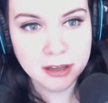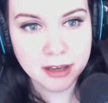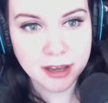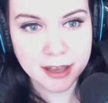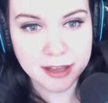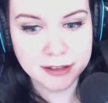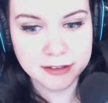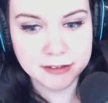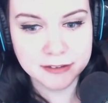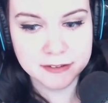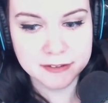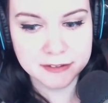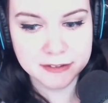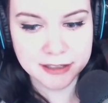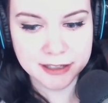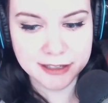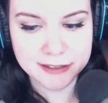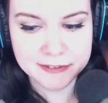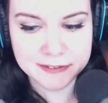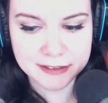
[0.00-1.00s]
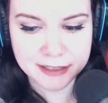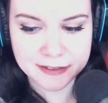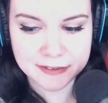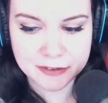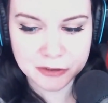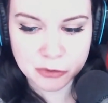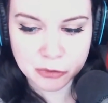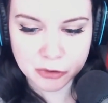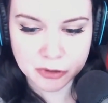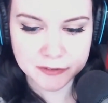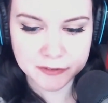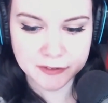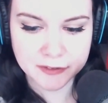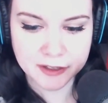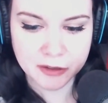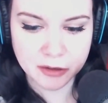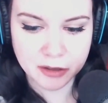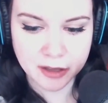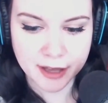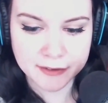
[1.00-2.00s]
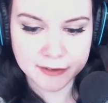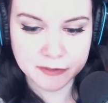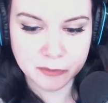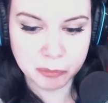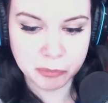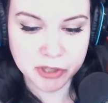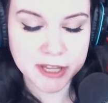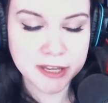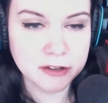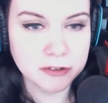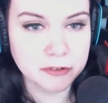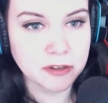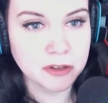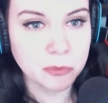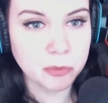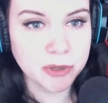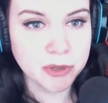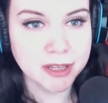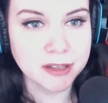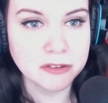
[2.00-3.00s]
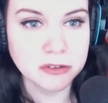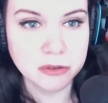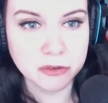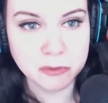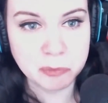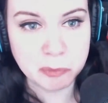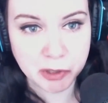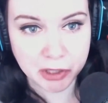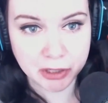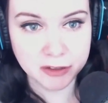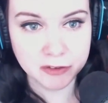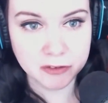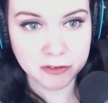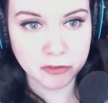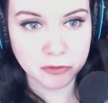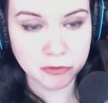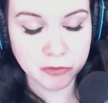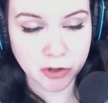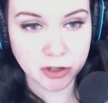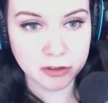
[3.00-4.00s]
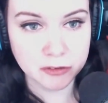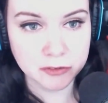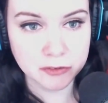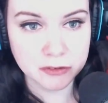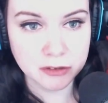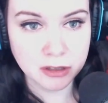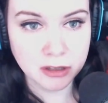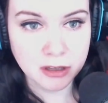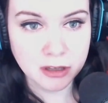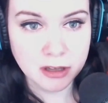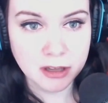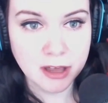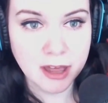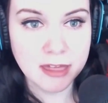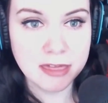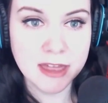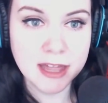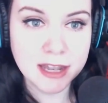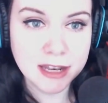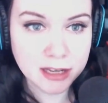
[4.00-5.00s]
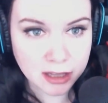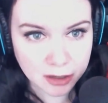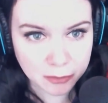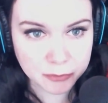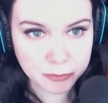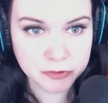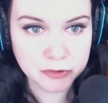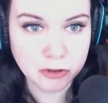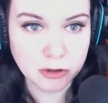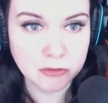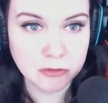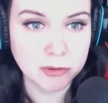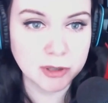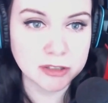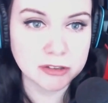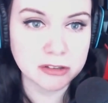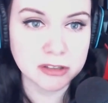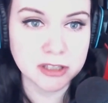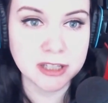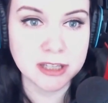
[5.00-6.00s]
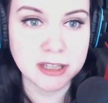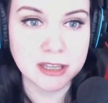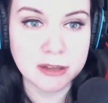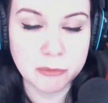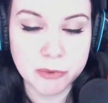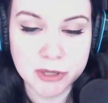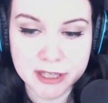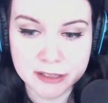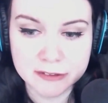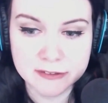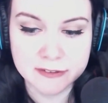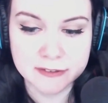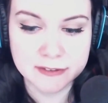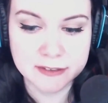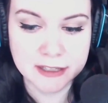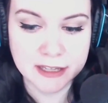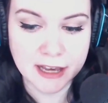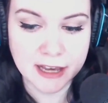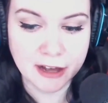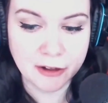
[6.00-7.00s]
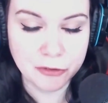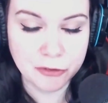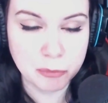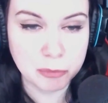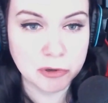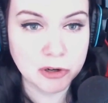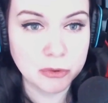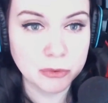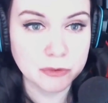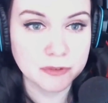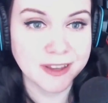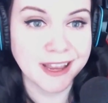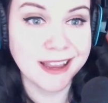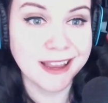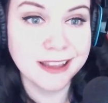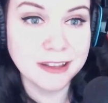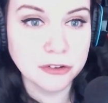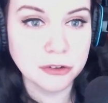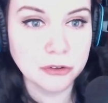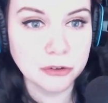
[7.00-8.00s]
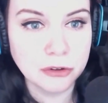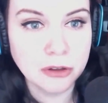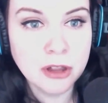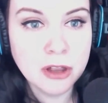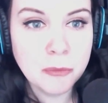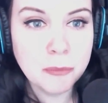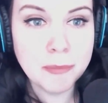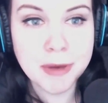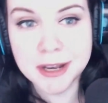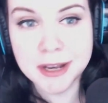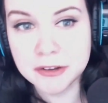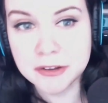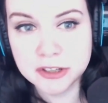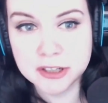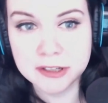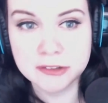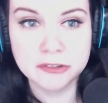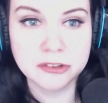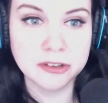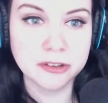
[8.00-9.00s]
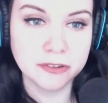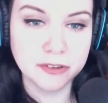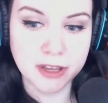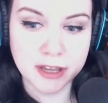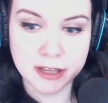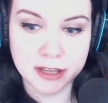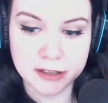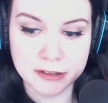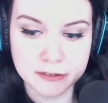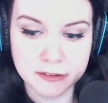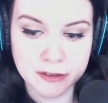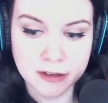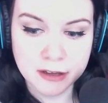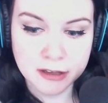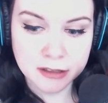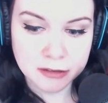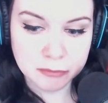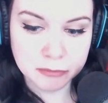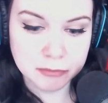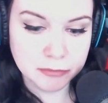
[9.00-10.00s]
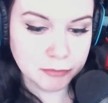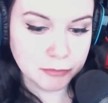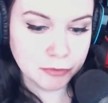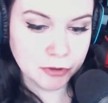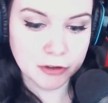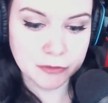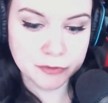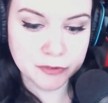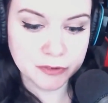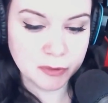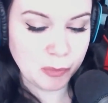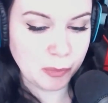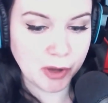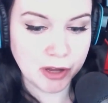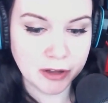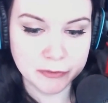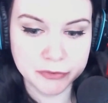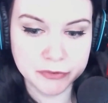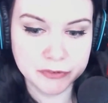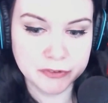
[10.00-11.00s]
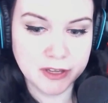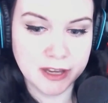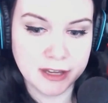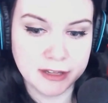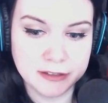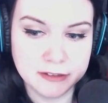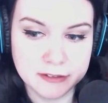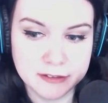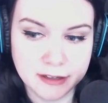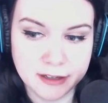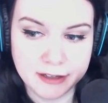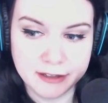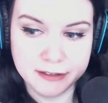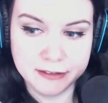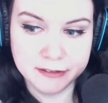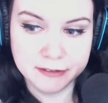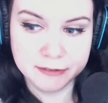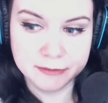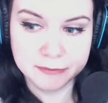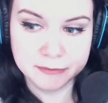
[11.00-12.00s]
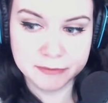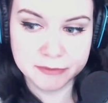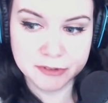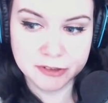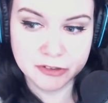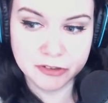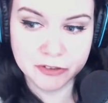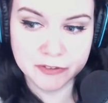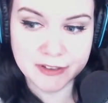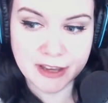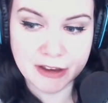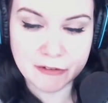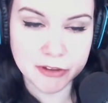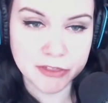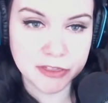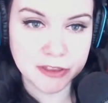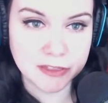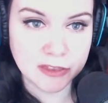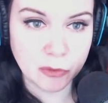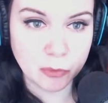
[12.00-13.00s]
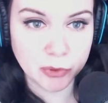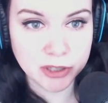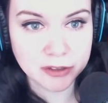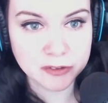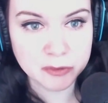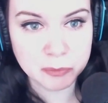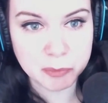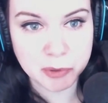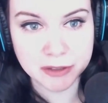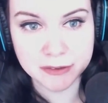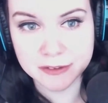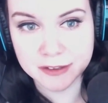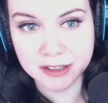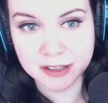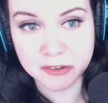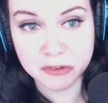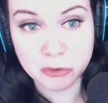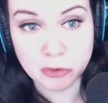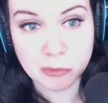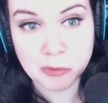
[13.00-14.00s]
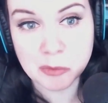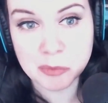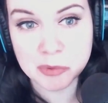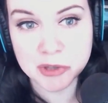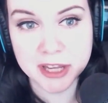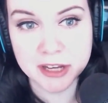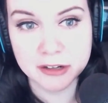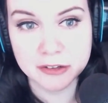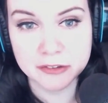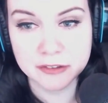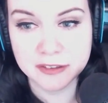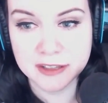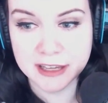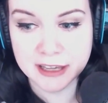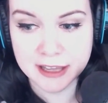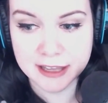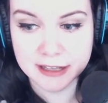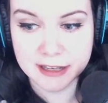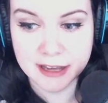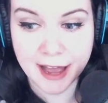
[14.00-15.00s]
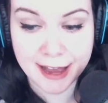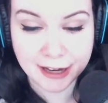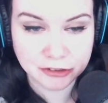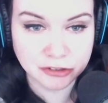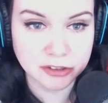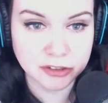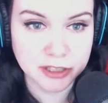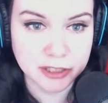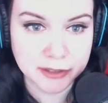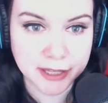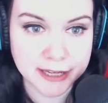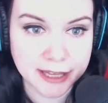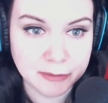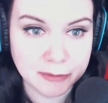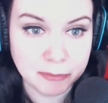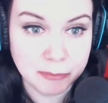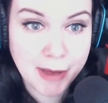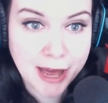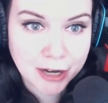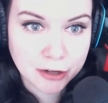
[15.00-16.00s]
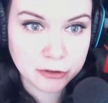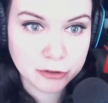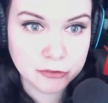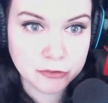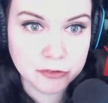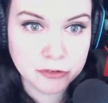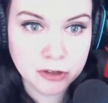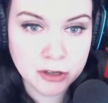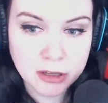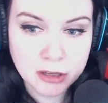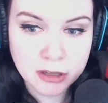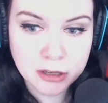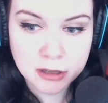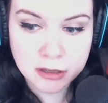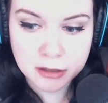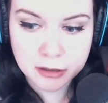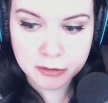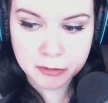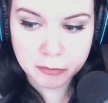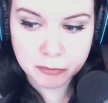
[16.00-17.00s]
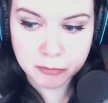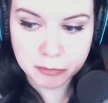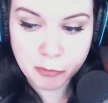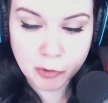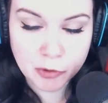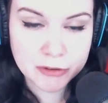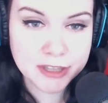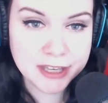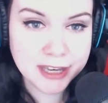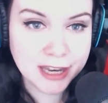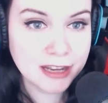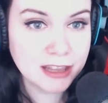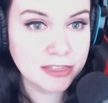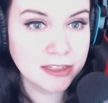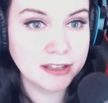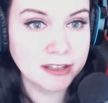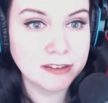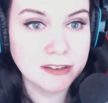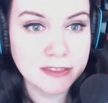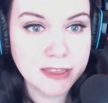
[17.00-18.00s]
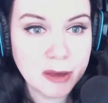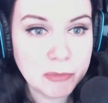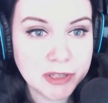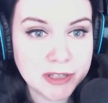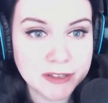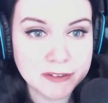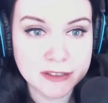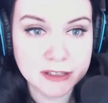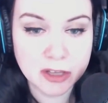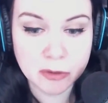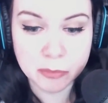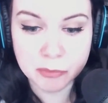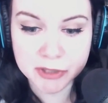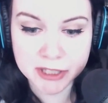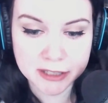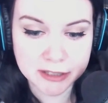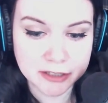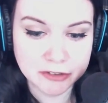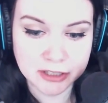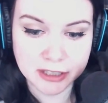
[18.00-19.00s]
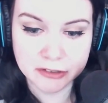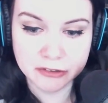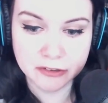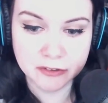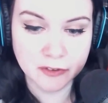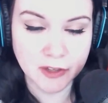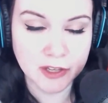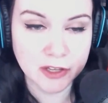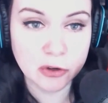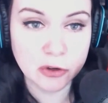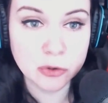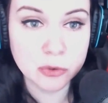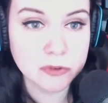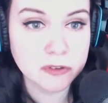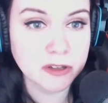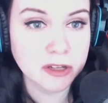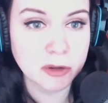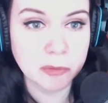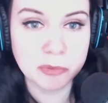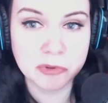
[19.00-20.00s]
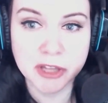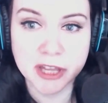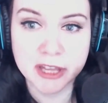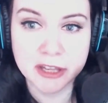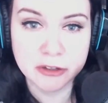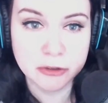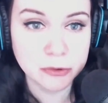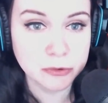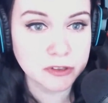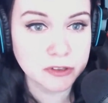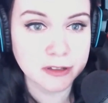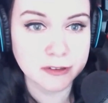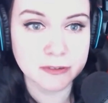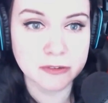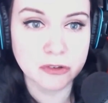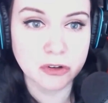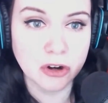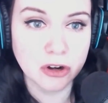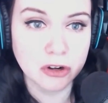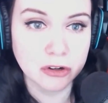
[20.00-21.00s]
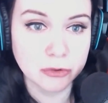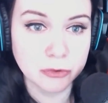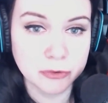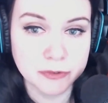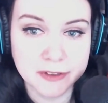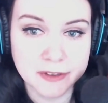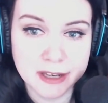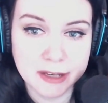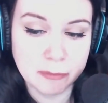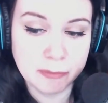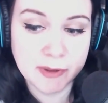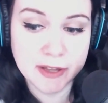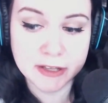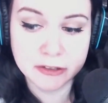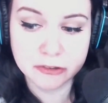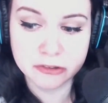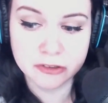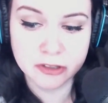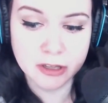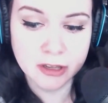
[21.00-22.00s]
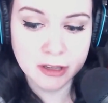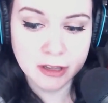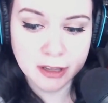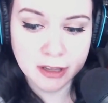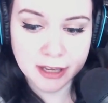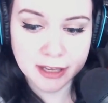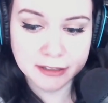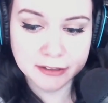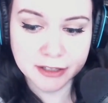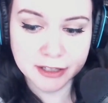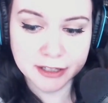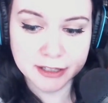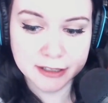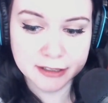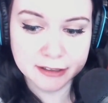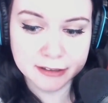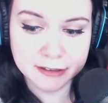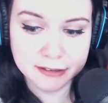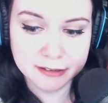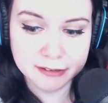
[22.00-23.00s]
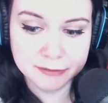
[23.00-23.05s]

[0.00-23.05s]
And it's, it's cool. Cause like as players, like we get to experience it first and then it comes to Overwatch League, and we get to see how the pros handle meta changes and nerfs and buffs and and just everything that we're experiencing as normal players. Like it actually like it matters more than anything to them because it completely changes like who's going to play, who's going to start, who's getting benched, and like